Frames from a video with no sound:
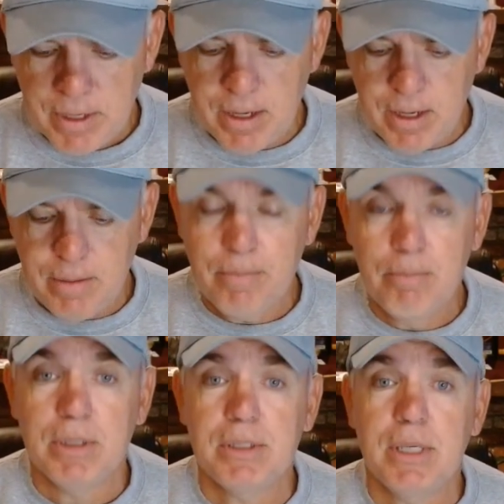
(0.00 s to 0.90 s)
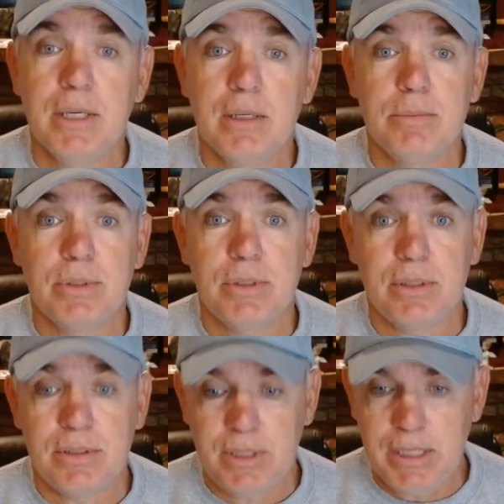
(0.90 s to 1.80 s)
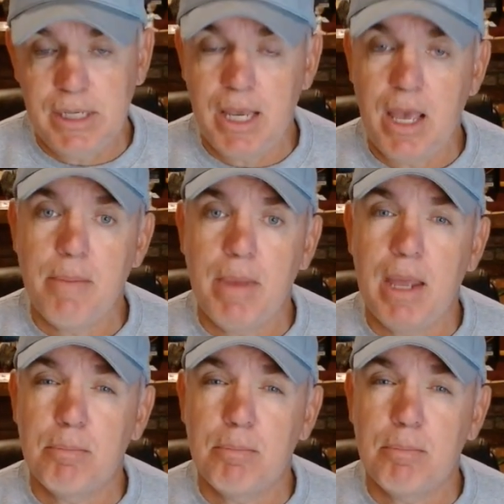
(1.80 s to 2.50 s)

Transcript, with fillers: Um, Muskingum's C D M